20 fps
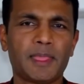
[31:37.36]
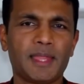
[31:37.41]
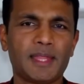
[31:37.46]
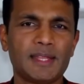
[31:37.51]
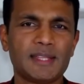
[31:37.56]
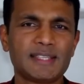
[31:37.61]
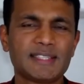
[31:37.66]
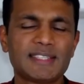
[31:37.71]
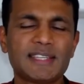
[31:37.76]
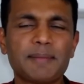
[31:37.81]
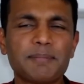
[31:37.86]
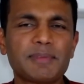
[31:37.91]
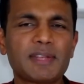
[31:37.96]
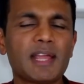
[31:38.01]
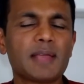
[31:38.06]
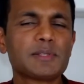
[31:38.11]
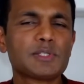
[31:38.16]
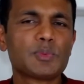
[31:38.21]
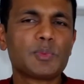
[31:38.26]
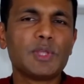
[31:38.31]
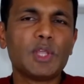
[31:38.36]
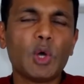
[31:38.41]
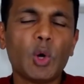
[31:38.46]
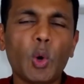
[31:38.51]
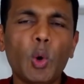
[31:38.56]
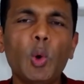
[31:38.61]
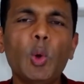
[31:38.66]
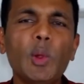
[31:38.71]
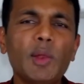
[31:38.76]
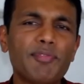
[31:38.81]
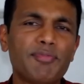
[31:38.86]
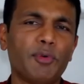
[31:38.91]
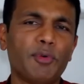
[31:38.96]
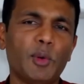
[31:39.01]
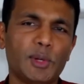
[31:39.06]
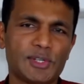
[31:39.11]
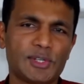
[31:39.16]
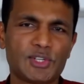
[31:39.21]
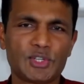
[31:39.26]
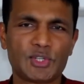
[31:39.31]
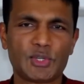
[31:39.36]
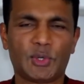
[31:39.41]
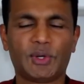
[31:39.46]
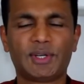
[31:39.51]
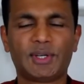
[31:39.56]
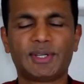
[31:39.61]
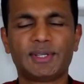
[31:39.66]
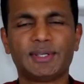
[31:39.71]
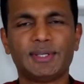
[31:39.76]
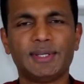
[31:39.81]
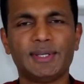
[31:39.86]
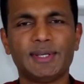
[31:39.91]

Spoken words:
Sometimes we all fall short.